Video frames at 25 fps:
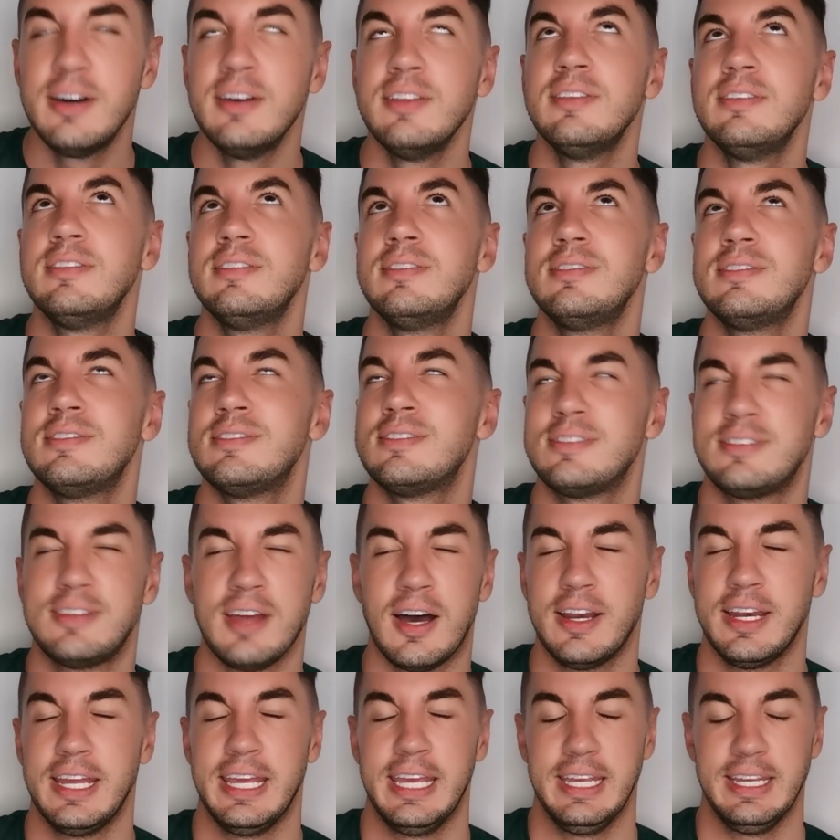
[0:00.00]

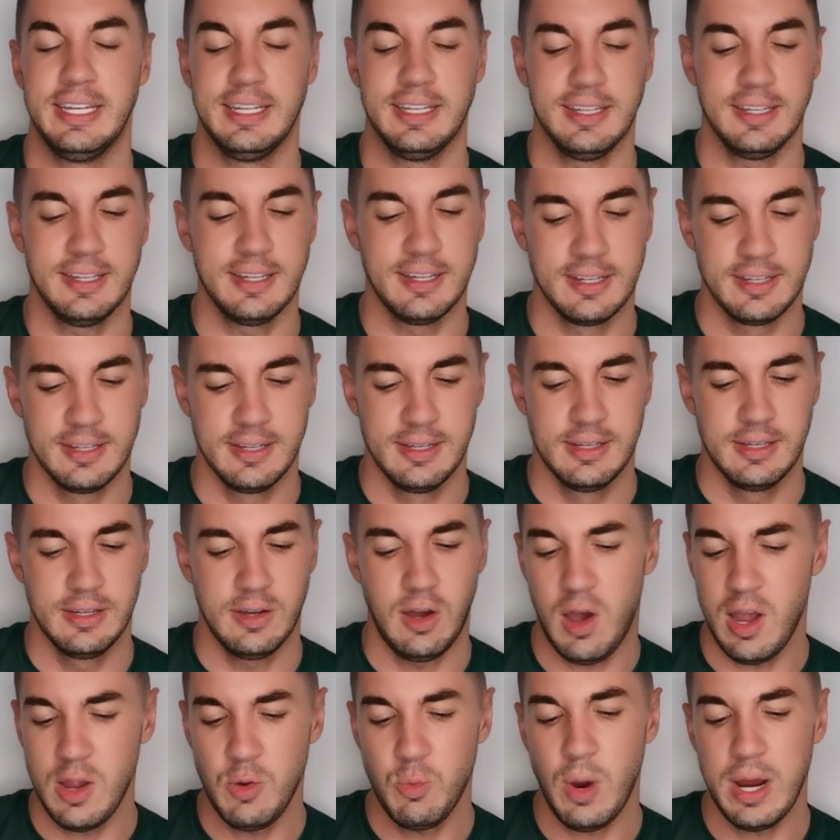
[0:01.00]
Stunning.
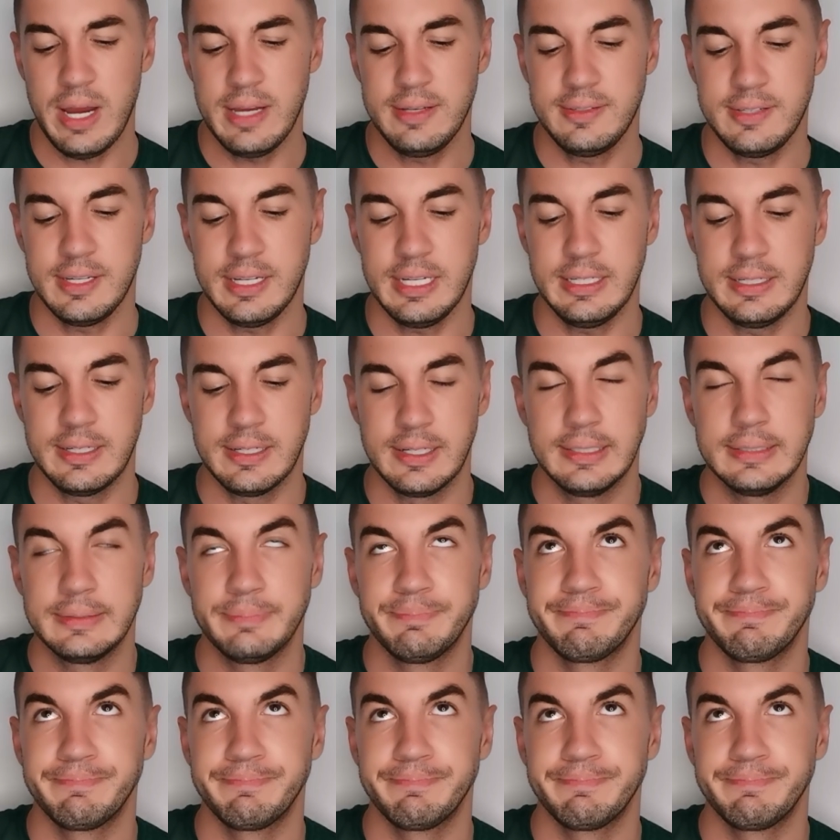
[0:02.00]
I waited.